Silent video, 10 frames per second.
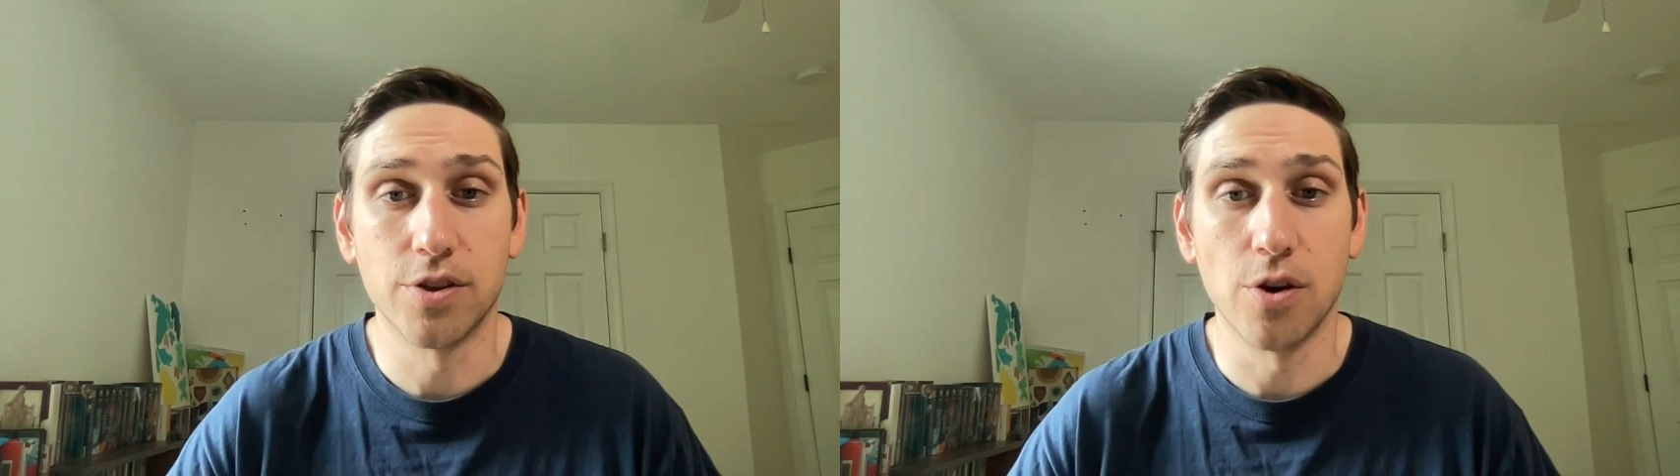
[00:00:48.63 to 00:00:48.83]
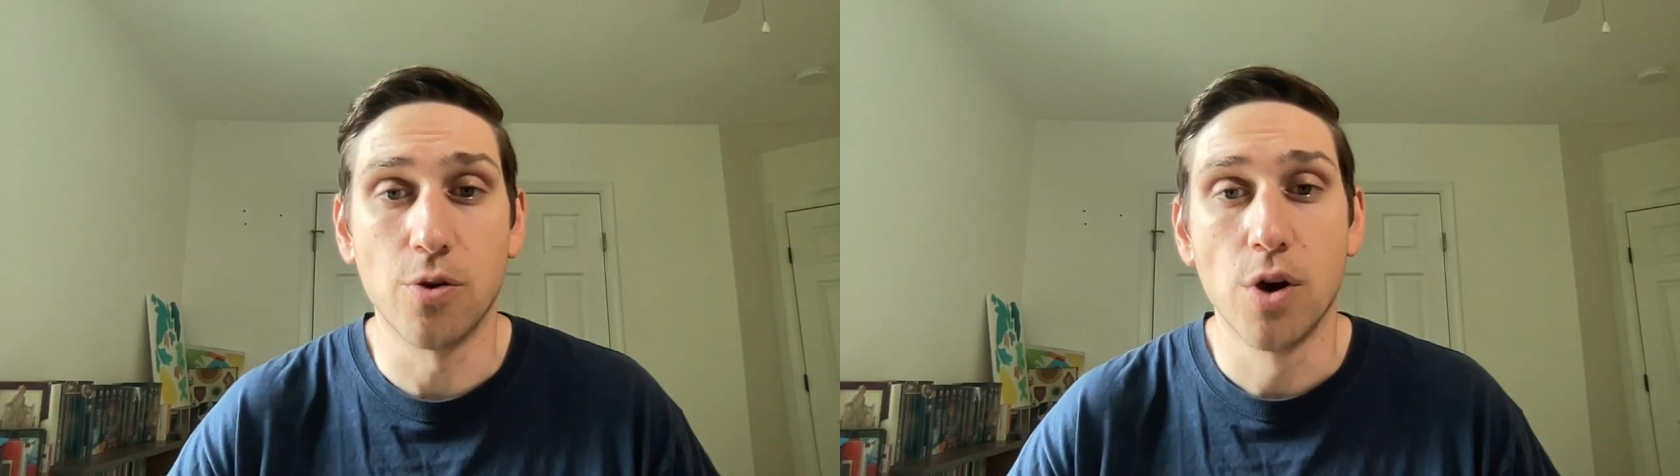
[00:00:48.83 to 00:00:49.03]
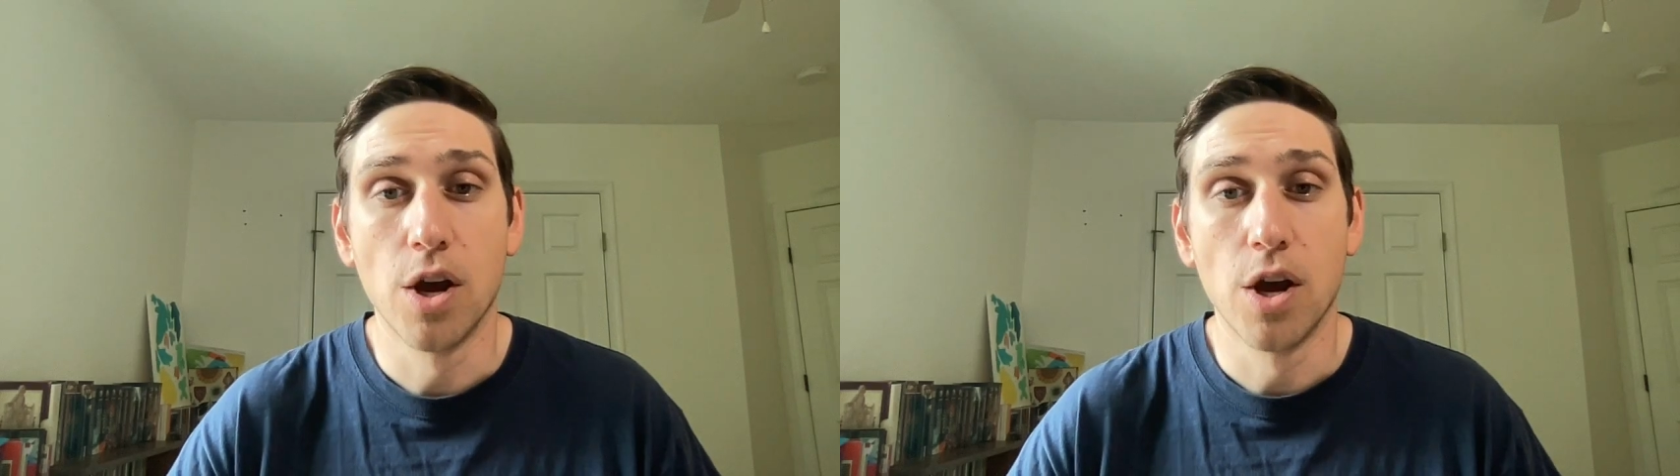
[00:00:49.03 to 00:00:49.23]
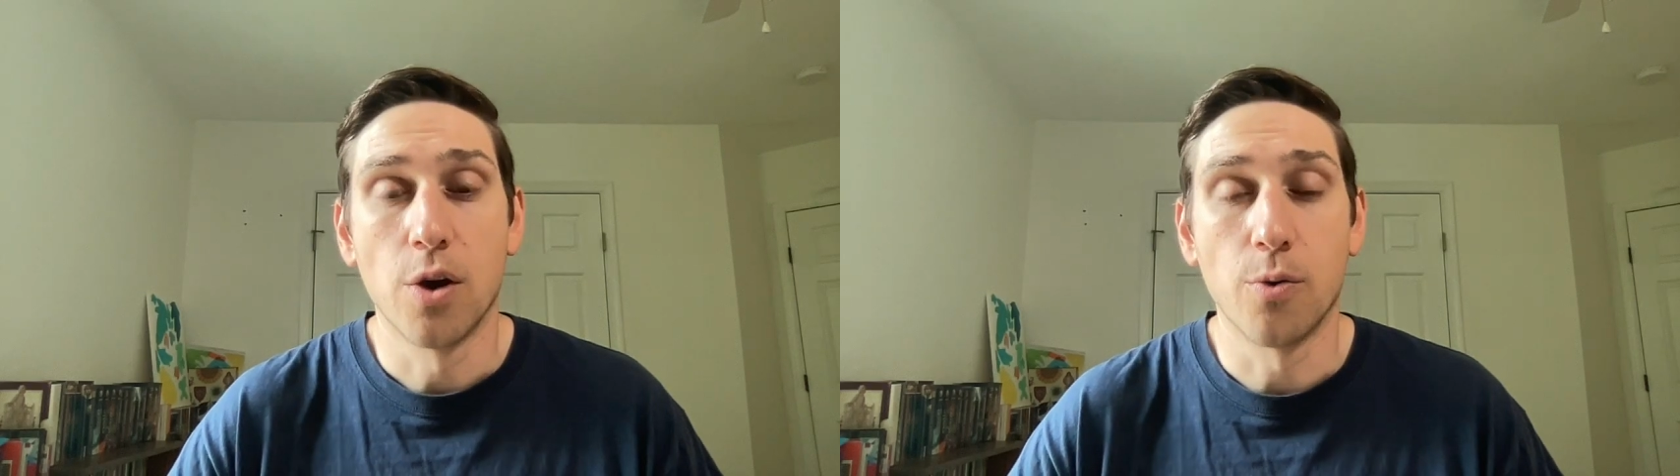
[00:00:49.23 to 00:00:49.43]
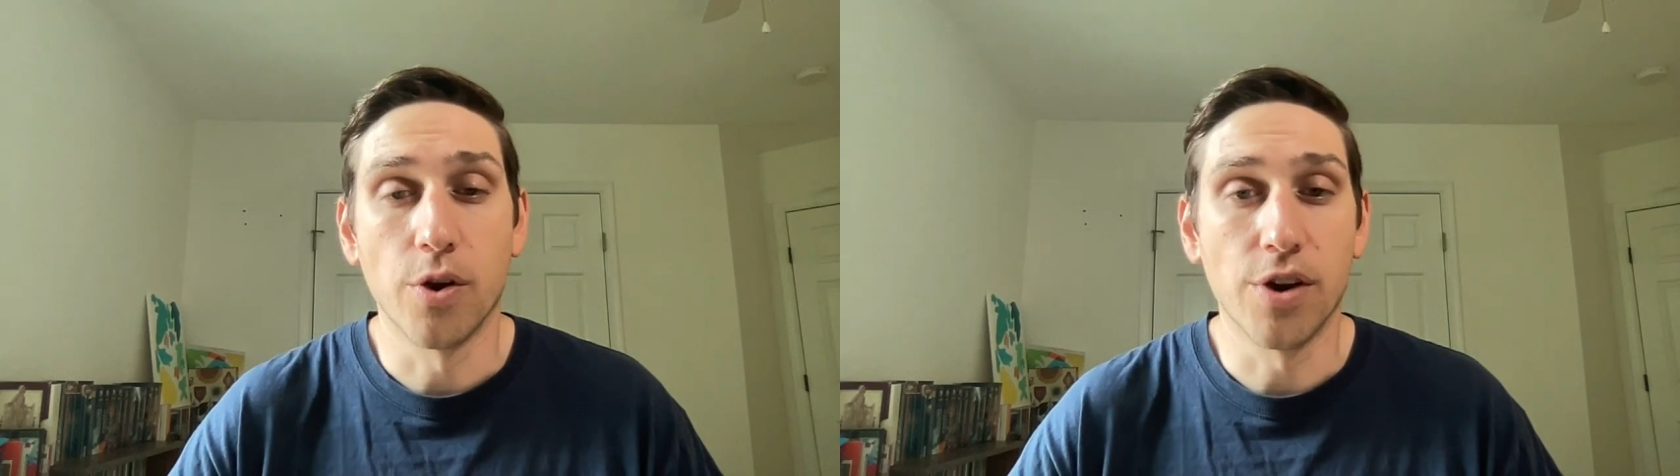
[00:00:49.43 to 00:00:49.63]
So
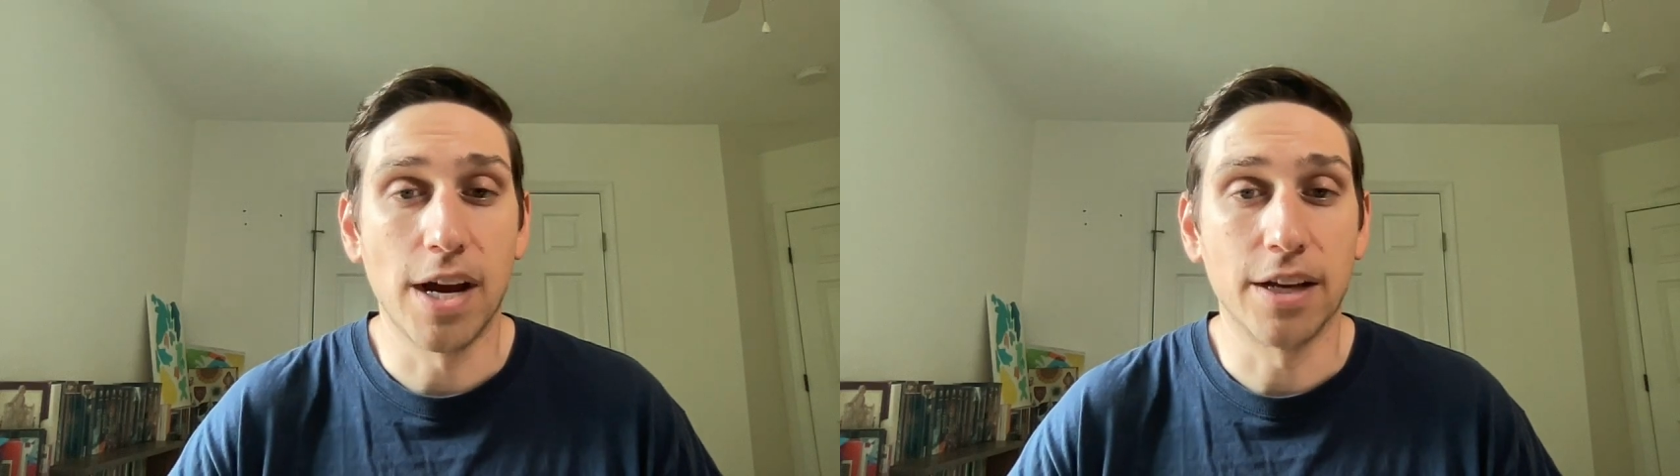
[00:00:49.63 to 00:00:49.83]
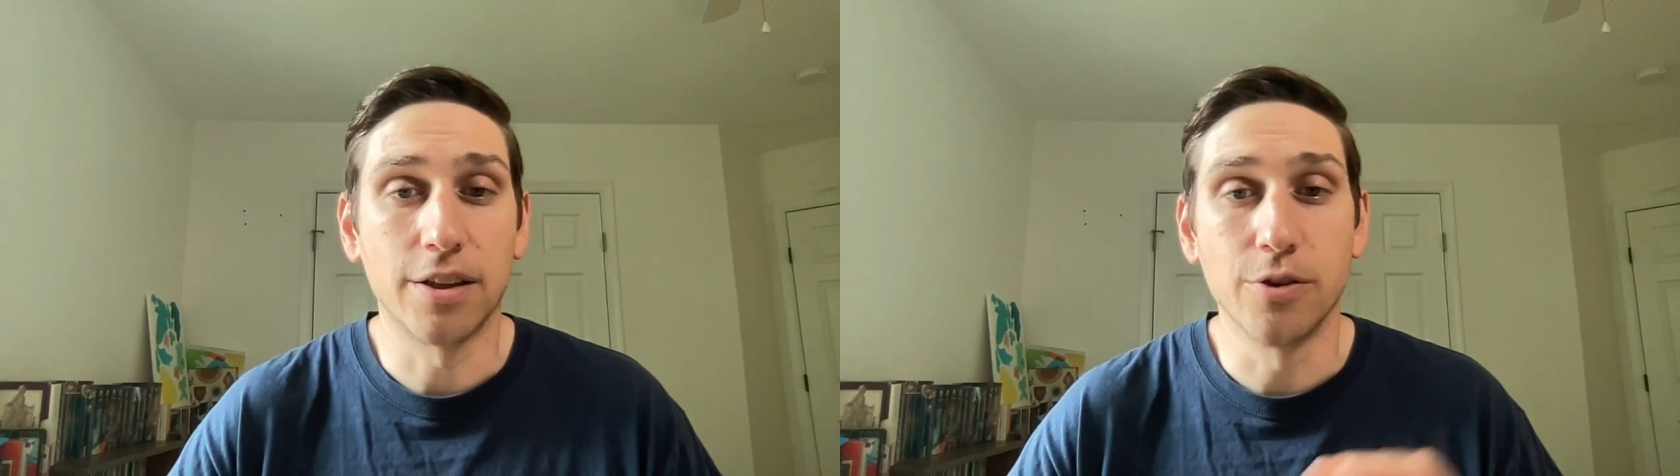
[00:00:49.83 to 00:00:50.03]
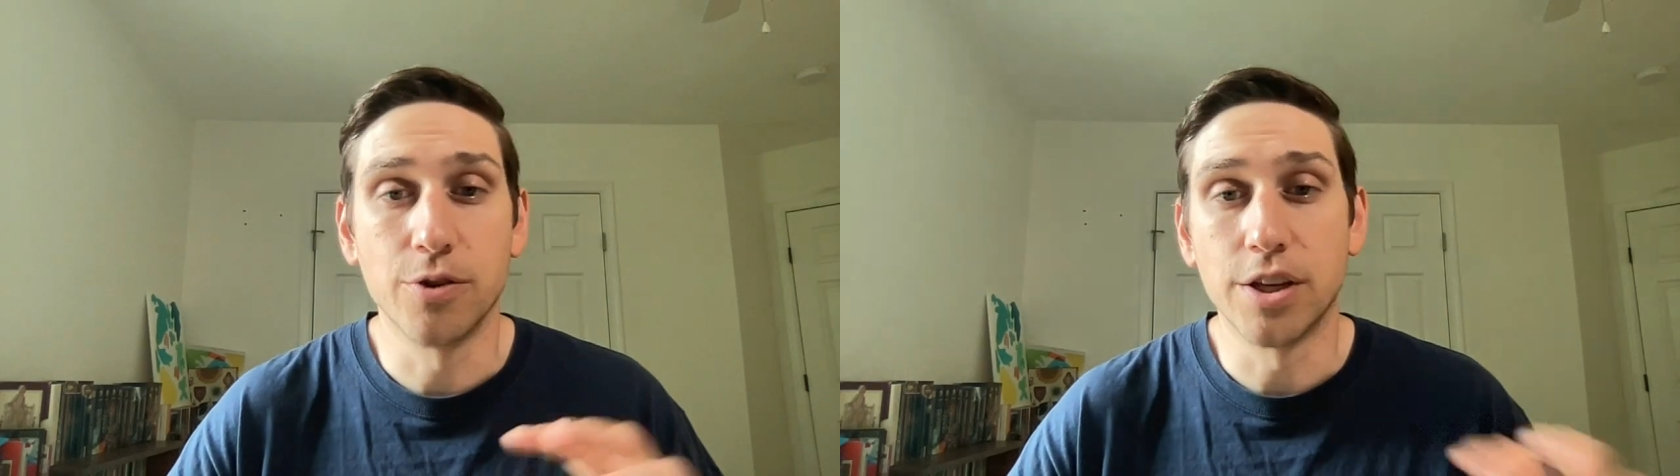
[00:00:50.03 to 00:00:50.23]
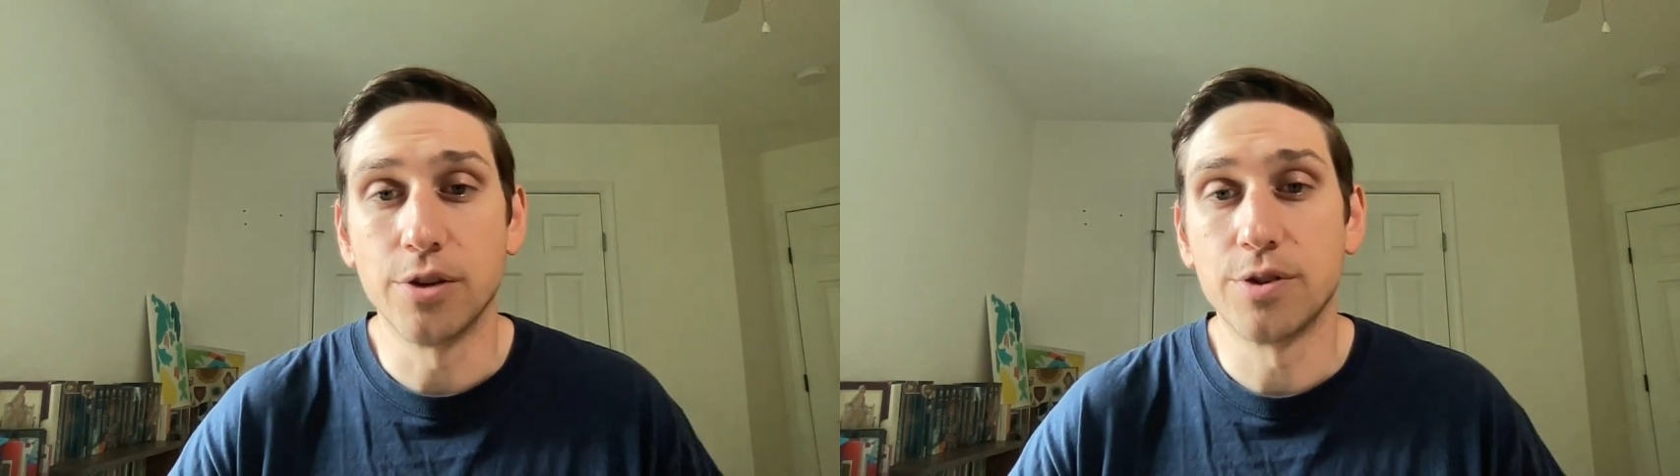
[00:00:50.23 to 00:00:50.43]
we are not including